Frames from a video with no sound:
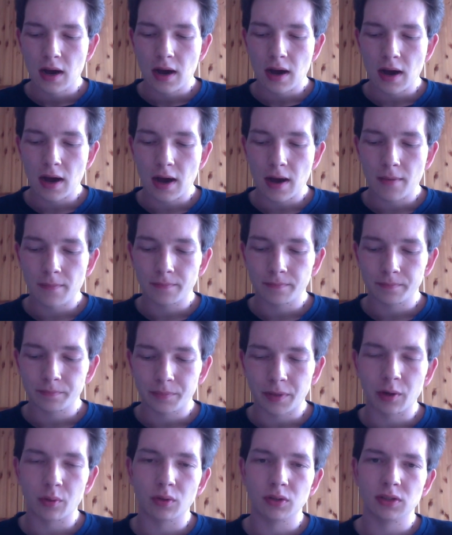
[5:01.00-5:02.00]

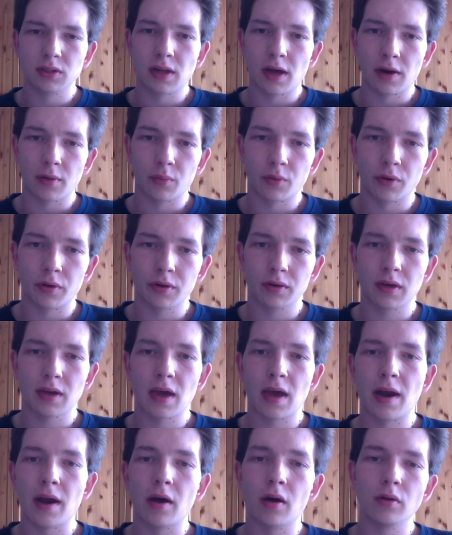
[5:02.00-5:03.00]
But it was a lot of work,
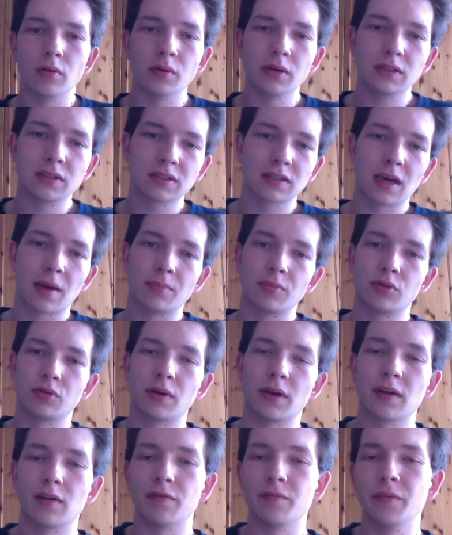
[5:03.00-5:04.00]
and I always kept
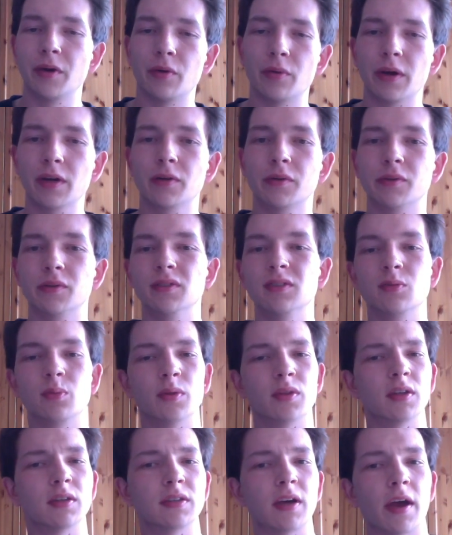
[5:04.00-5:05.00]
track of my records
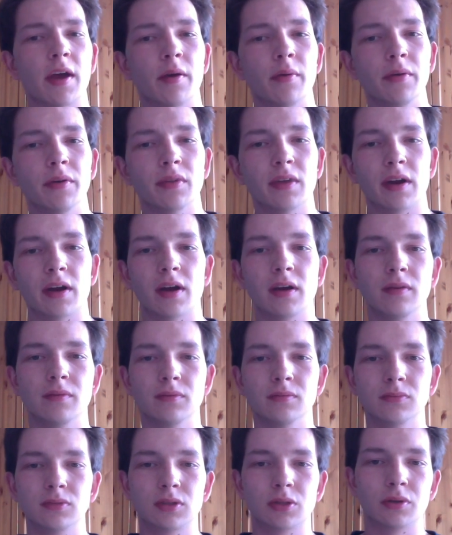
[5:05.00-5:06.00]
with the diary that I
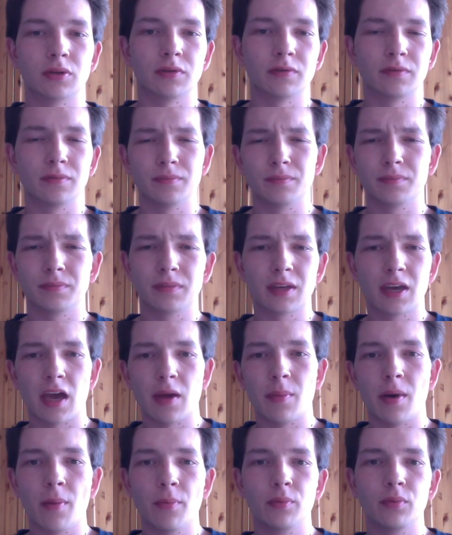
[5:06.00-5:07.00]
sort of
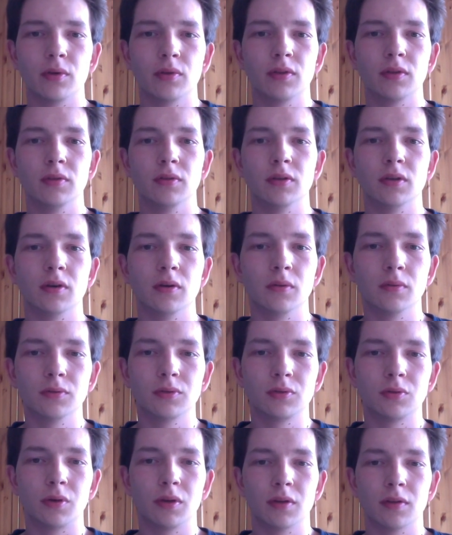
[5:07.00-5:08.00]
came up with,
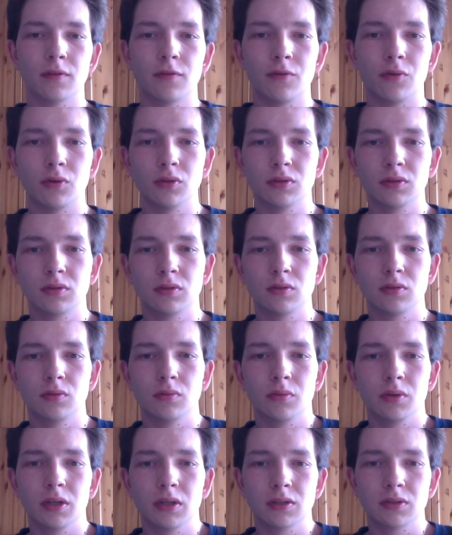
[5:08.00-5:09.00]
during the first 2
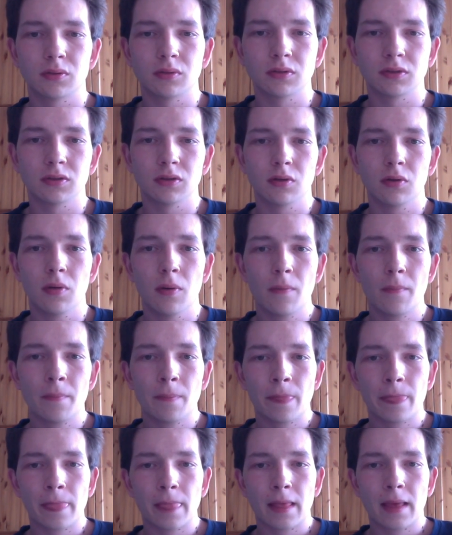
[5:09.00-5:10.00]
weeks or so.
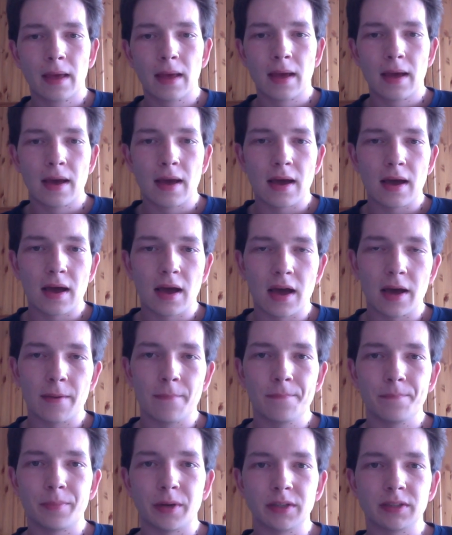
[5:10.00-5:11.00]

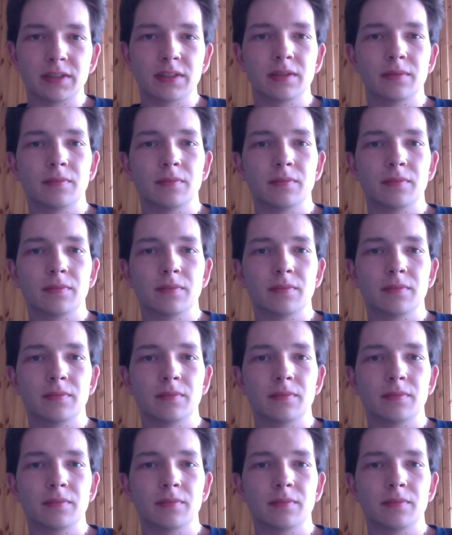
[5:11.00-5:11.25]
But